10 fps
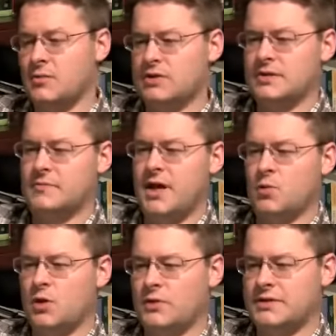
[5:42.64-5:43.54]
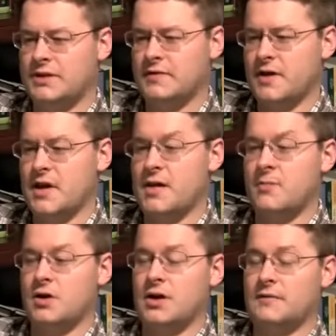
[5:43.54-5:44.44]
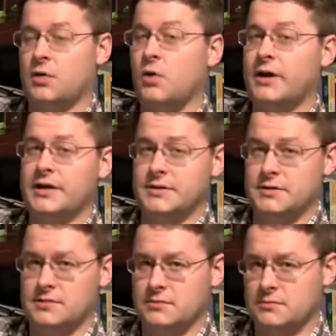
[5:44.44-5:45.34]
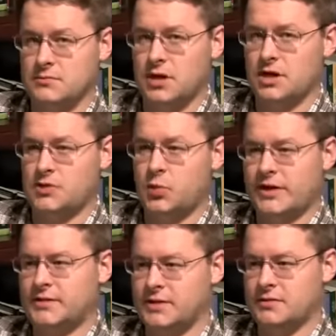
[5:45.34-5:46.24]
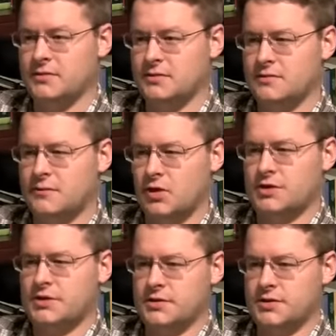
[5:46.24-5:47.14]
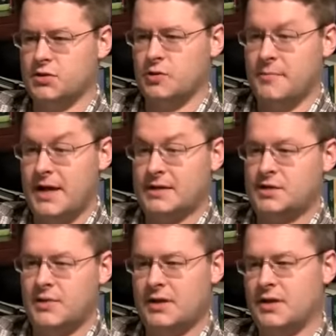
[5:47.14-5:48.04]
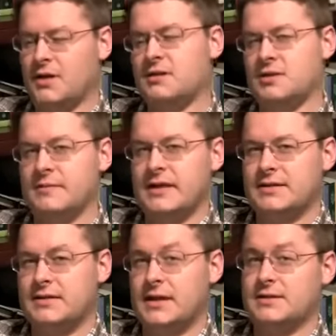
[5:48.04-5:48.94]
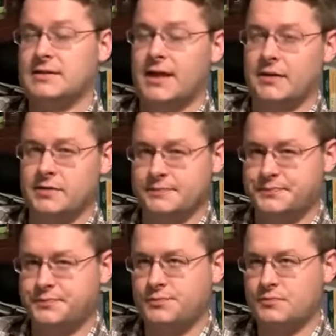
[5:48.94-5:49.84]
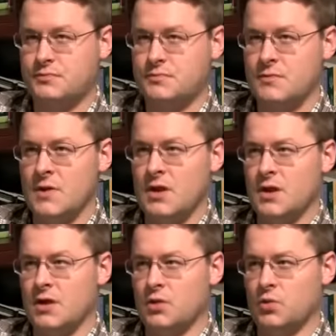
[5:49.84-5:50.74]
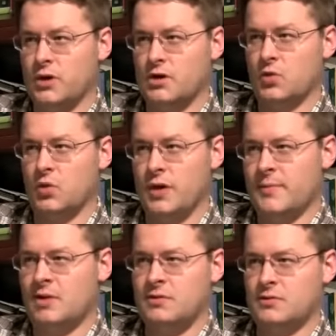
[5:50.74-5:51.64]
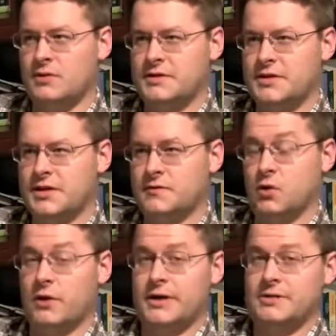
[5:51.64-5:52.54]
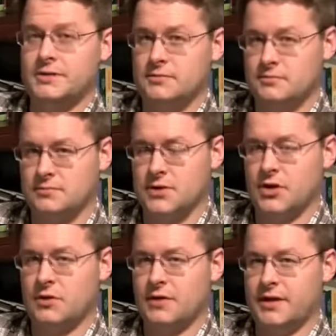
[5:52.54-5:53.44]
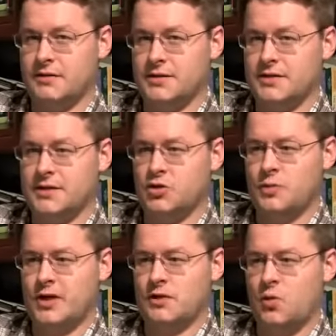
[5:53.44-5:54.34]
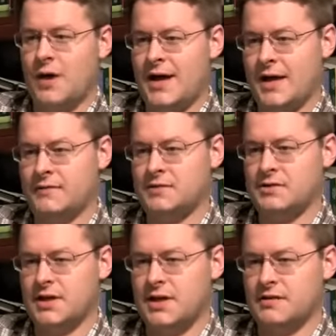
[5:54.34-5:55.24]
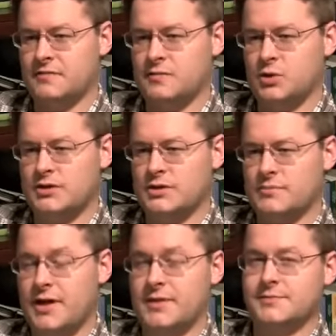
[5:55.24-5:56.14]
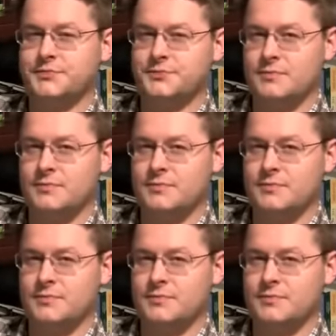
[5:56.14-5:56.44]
Muslim men will receive a number of huris, large-breasted virgins who are made to be the ultimate sex slaves. Will women receive huris? No, they'll continue being the wives of Muslim men.